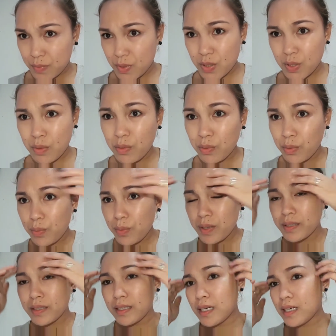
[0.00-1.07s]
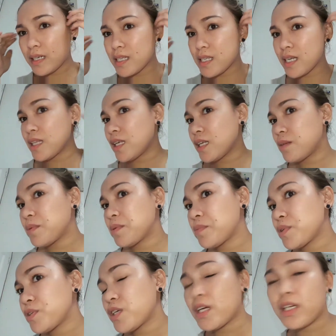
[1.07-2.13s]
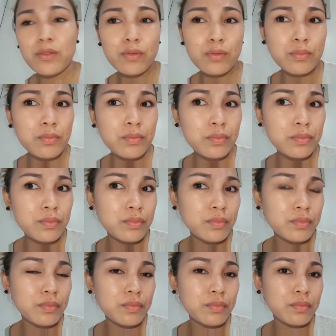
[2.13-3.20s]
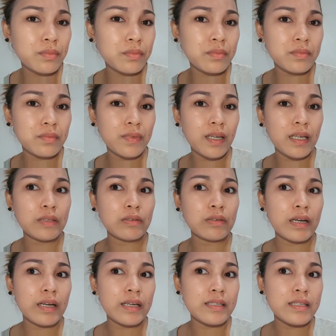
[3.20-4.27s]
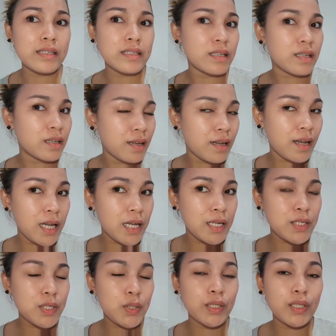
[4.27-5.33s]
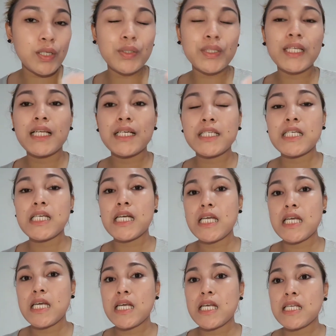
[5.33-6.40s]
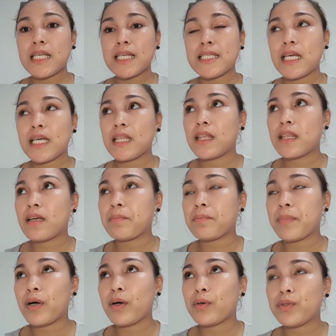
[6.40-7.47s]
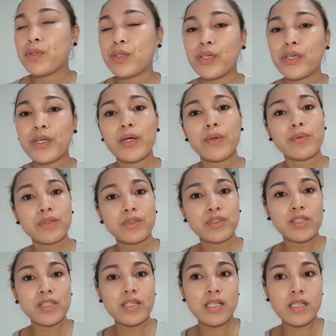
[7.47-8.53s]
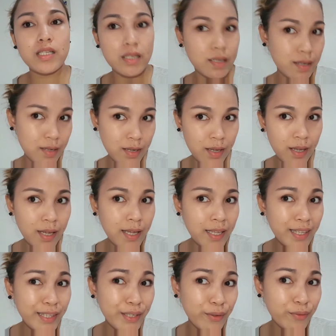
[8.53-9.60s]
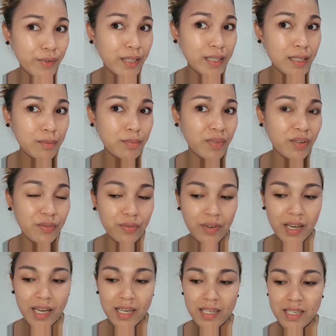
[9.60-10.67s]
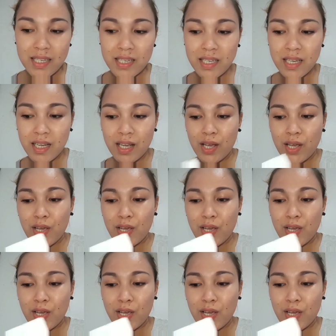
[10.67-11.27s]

Siguro wag na kasi hindi naman masyadong ano, guys. So, hindi ko na lang siya i-set ng powder. I will just leave it in my face.